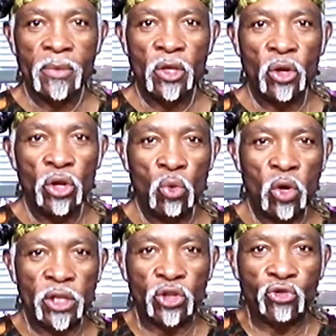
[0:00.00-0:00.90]
You know, you
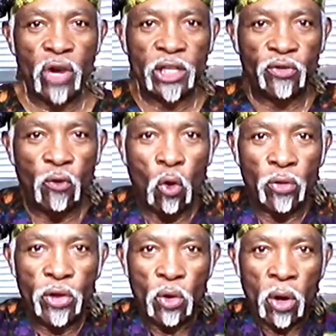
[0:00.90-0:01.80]
want to stretch
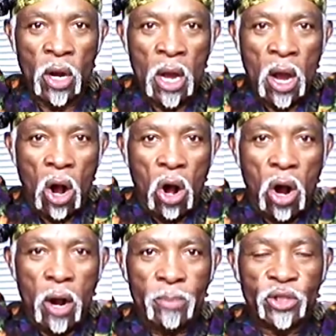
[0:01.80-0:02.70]
forth your
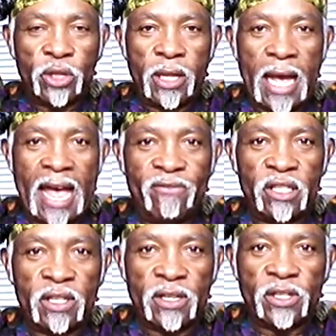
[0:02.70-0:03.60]
arms to the
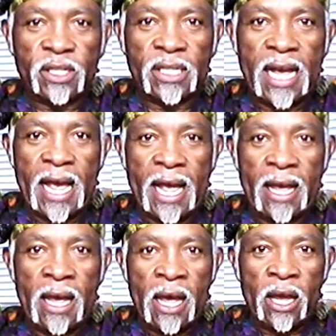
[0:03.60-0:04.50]
heavens and
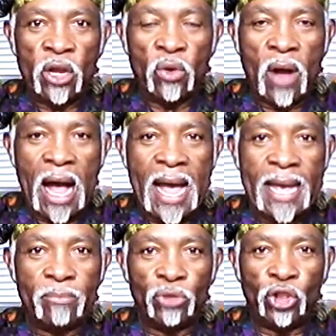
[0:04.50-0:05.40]
say, you know, I
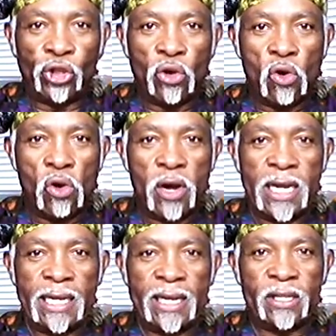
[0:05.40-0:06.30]
am
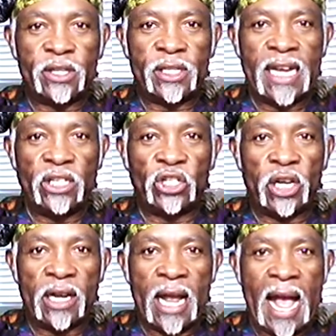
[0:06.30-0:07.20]
joined in
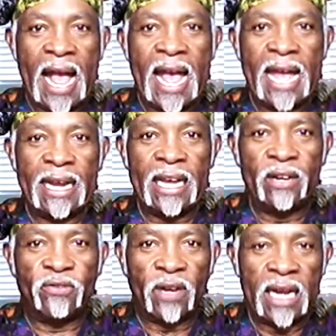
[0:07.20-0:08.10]
ascension ad
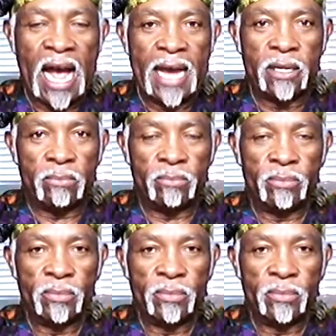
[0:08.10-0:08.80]
infinitum.